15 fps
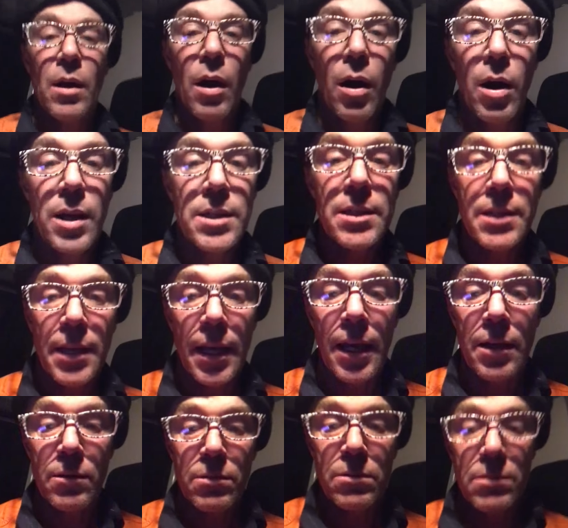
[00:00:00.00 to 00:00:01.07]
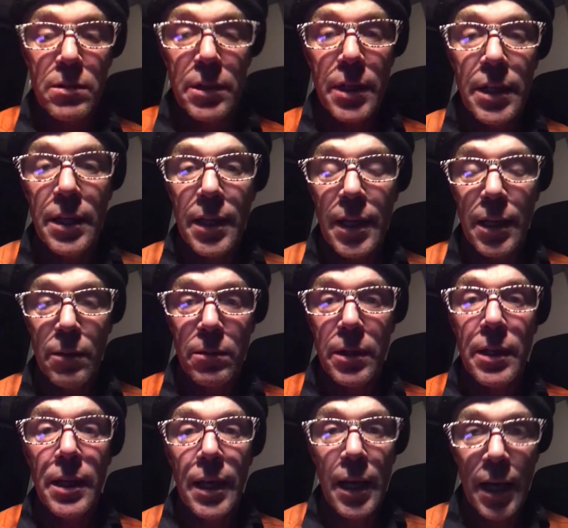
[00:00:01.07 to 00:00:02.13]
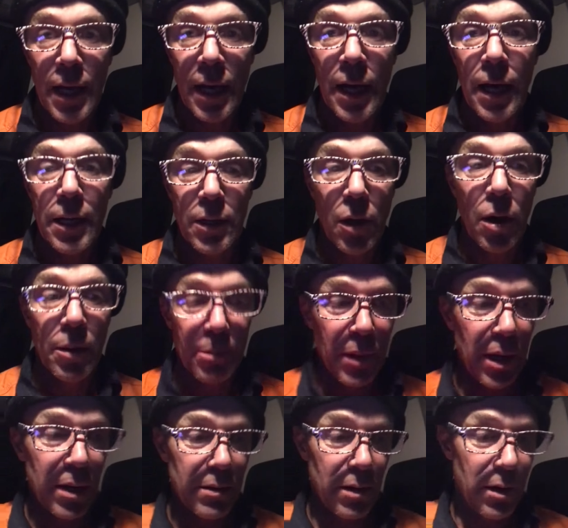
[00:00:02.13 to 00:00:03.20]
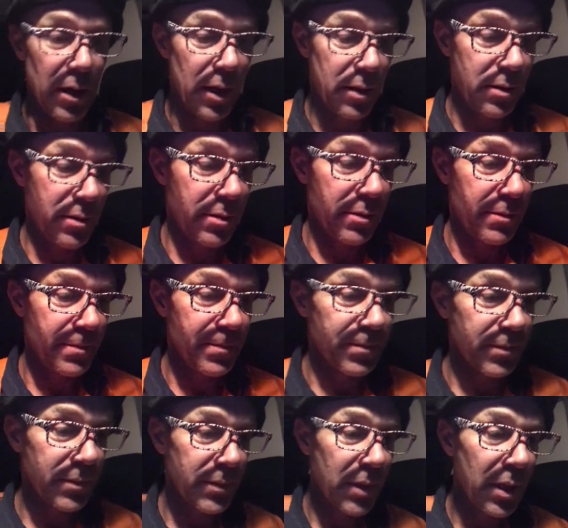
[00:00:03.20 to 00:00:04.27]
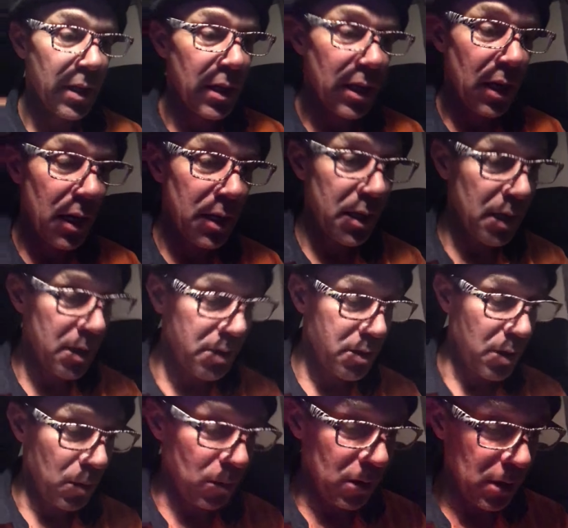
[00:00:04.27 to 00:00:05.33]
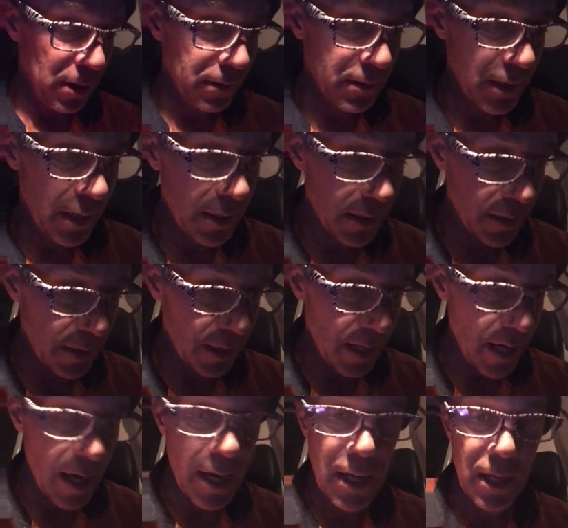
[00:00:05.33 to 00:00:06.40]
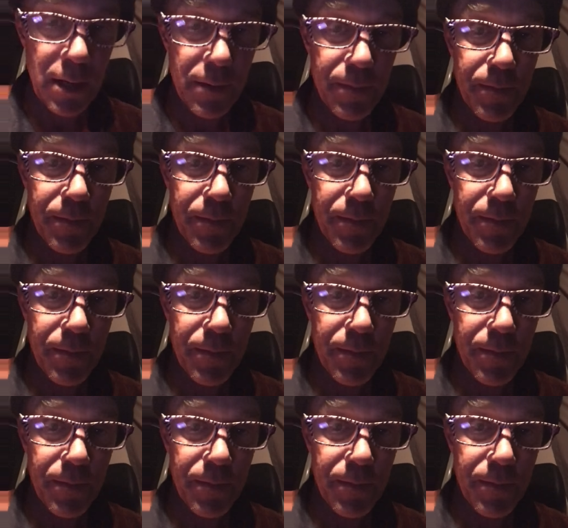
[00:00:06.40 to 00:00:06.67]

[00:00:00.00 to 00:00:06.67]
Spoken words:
I stand really, really hard on my rights. And then, so what I've done today,